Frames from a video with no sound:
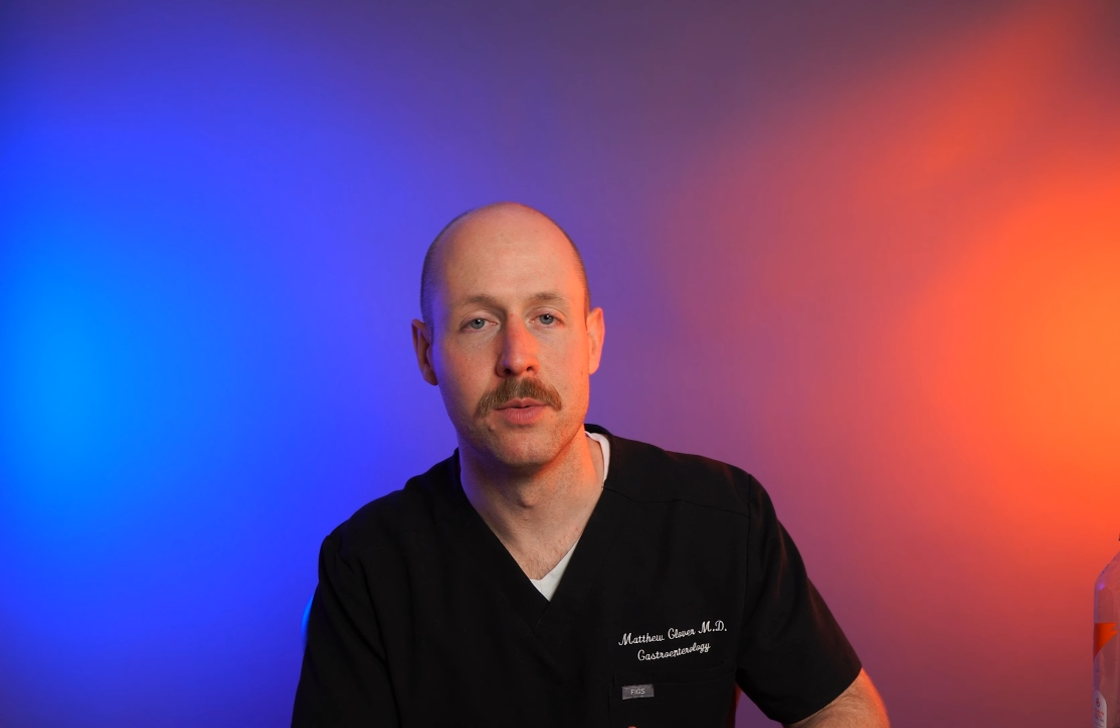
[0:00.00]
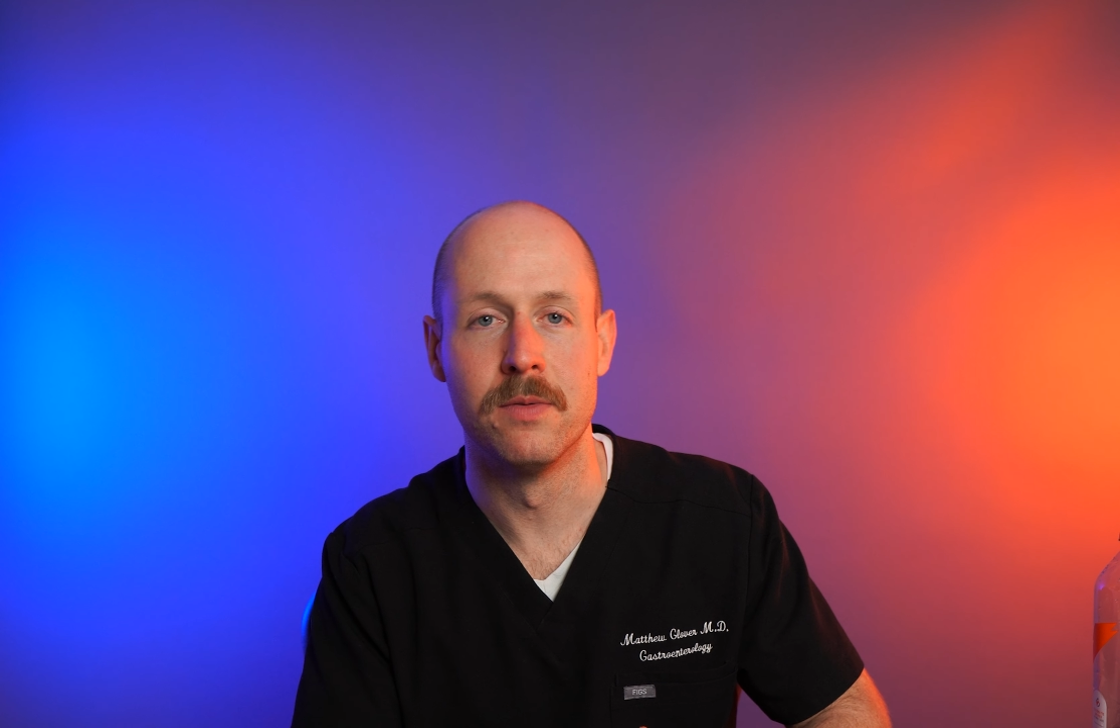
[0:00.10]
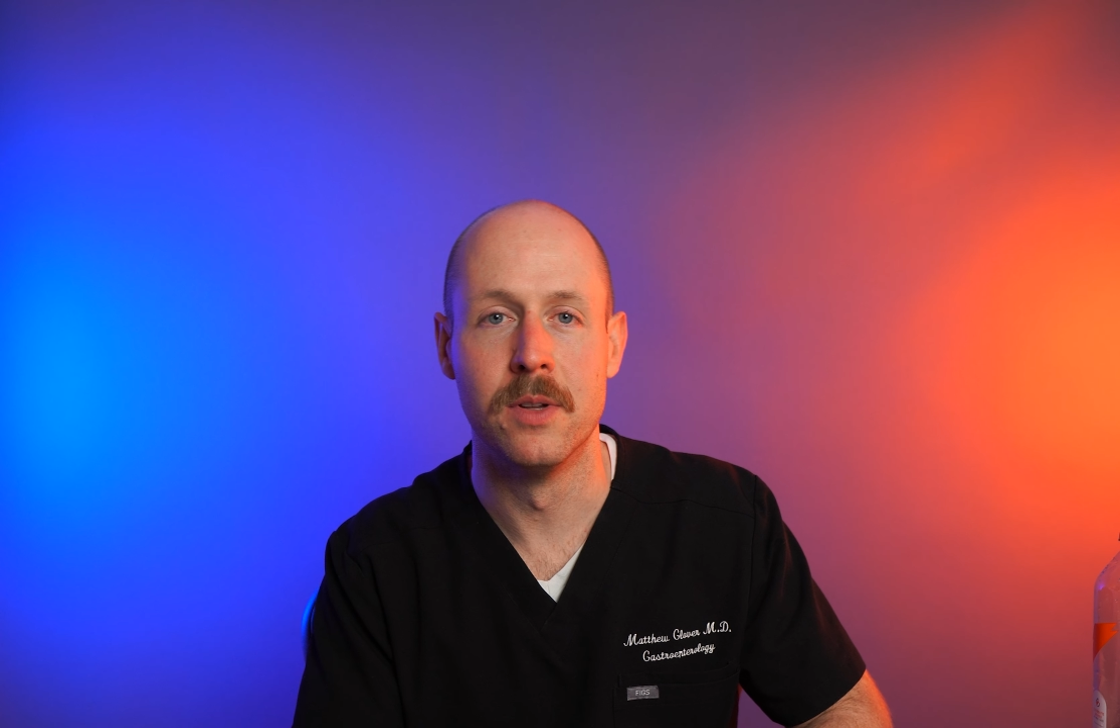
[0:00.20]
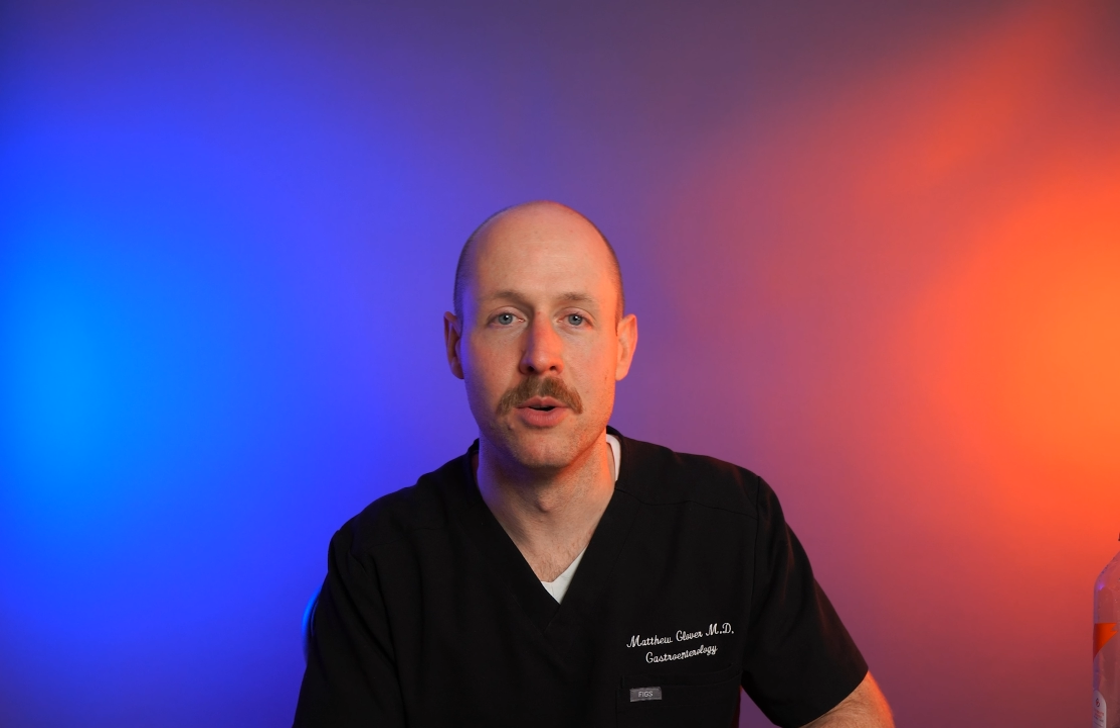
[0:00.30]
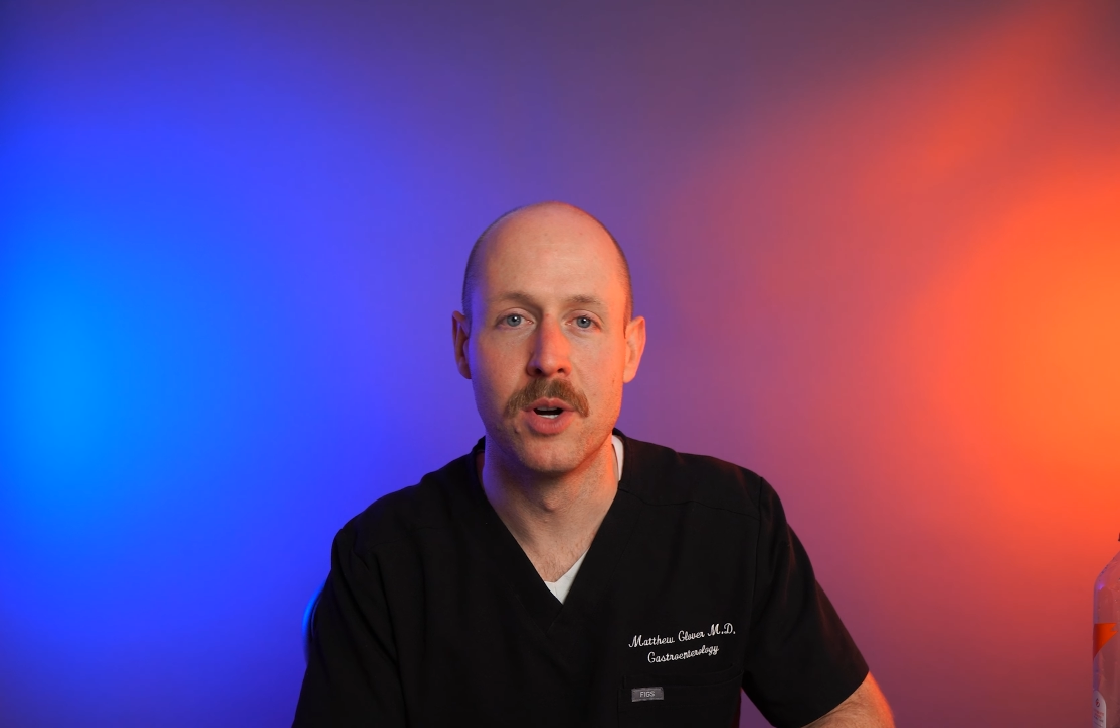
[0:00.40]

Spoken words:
with low